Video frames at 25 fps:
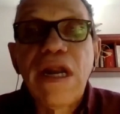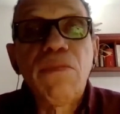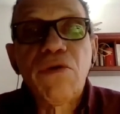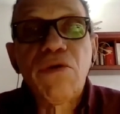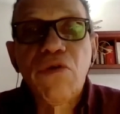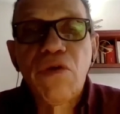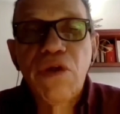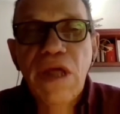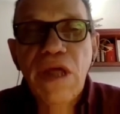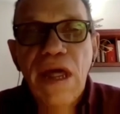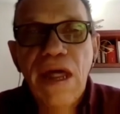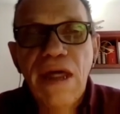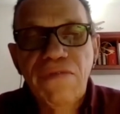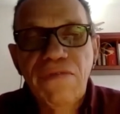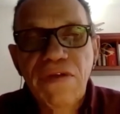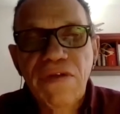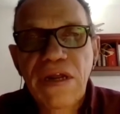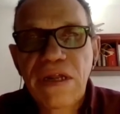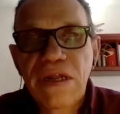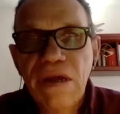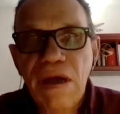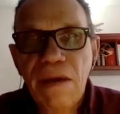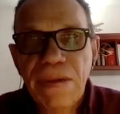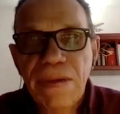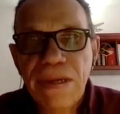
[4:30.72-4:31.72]
oportunidad,
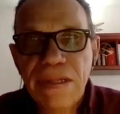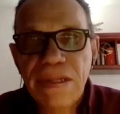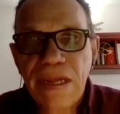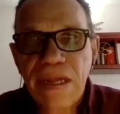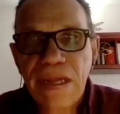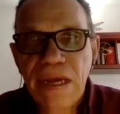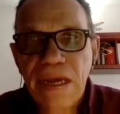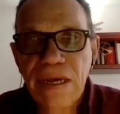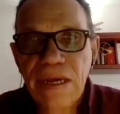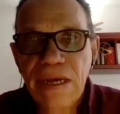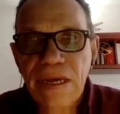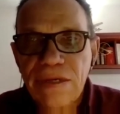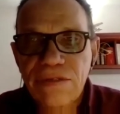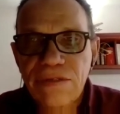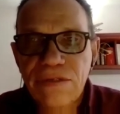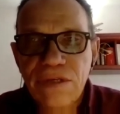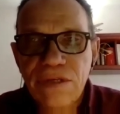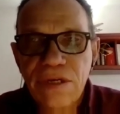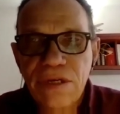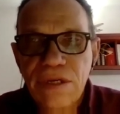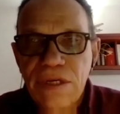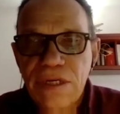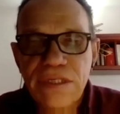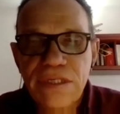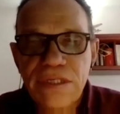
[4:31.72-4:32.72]
definitivamente.
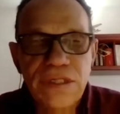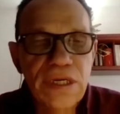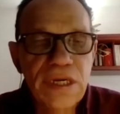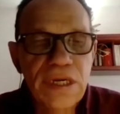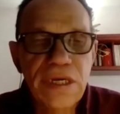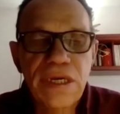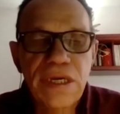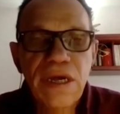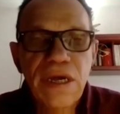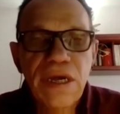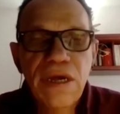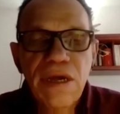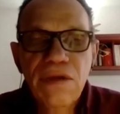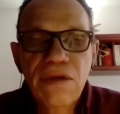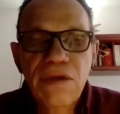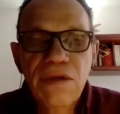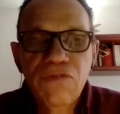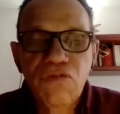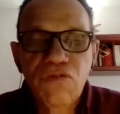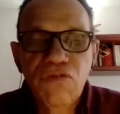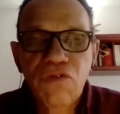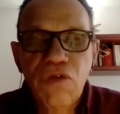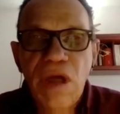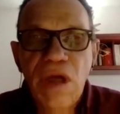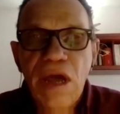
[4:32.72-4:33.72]

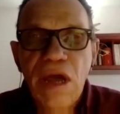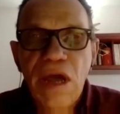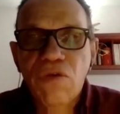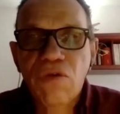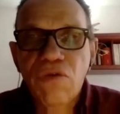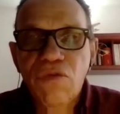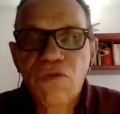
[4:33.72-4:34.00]
Son ciudades